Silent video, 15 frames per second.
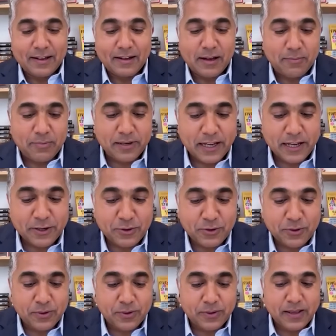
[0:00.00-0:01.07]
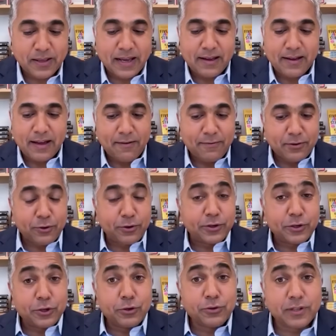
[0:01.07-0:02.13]
a potential uh, adversary
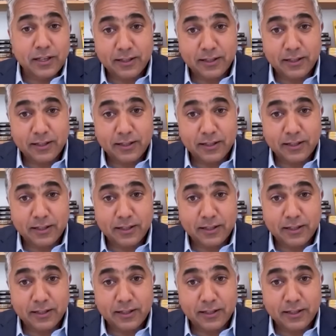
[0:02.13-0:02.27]
is using